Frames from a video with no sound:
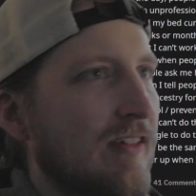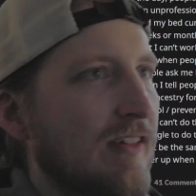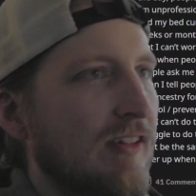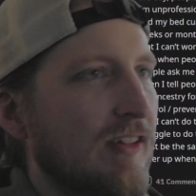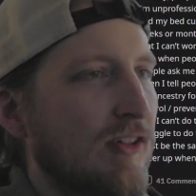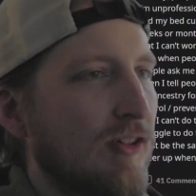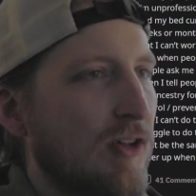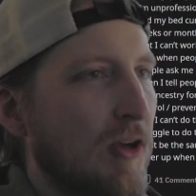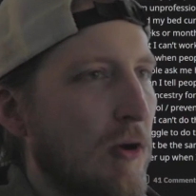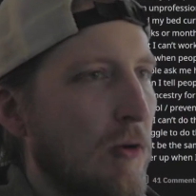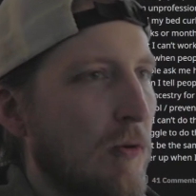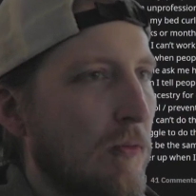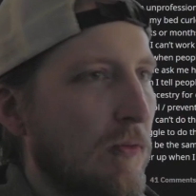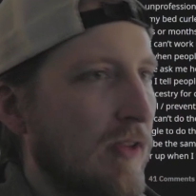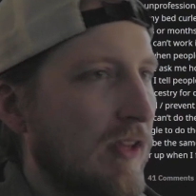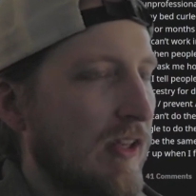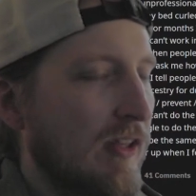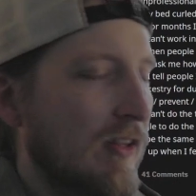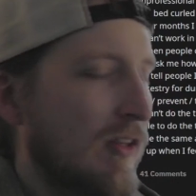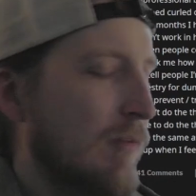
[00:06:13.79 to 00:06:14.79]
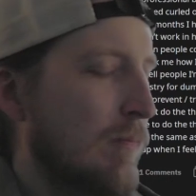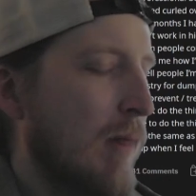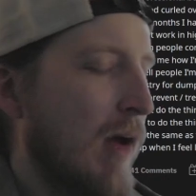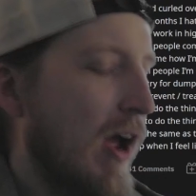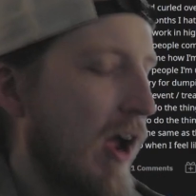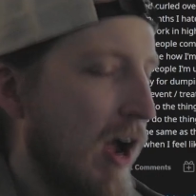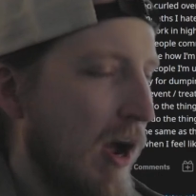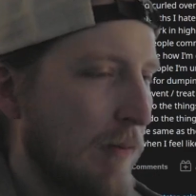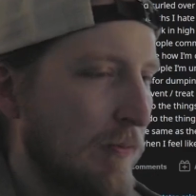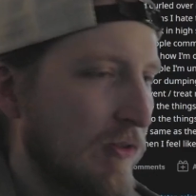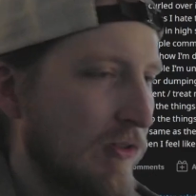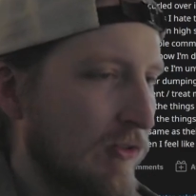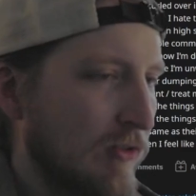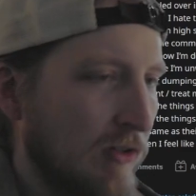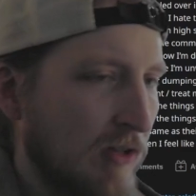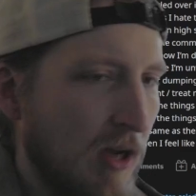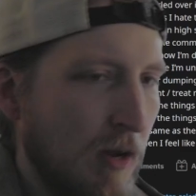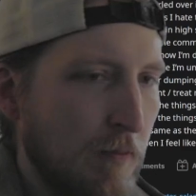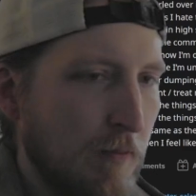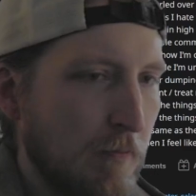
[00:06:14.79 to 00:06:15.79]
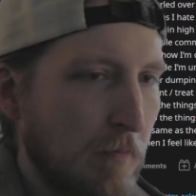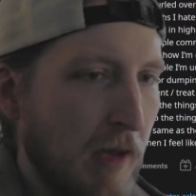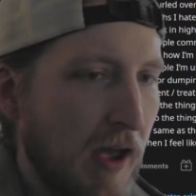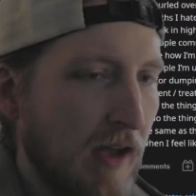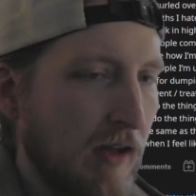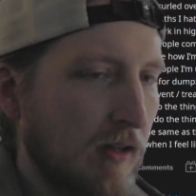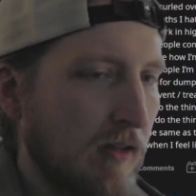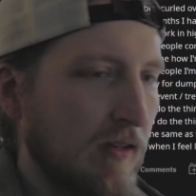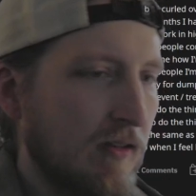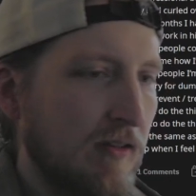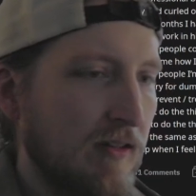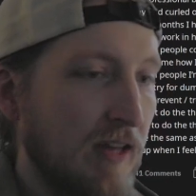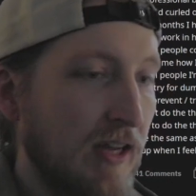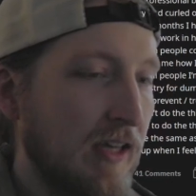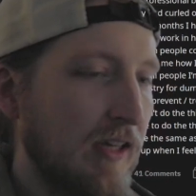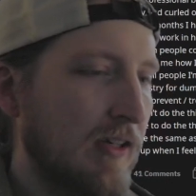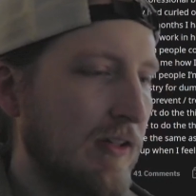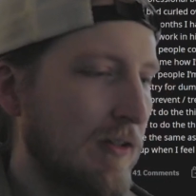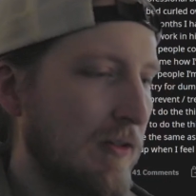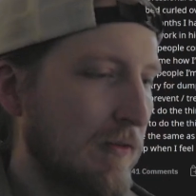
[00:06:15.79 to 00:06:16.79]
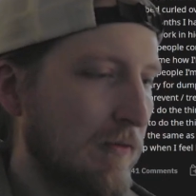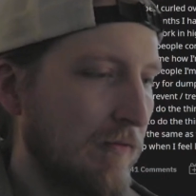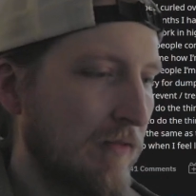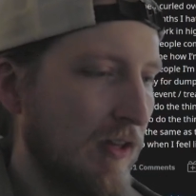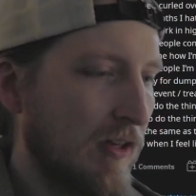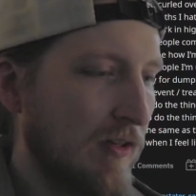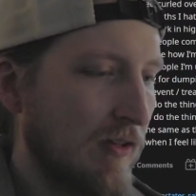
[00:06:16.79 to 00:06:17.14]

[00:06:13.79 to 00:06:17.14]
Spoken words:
You know, the biopsies are coming back negative.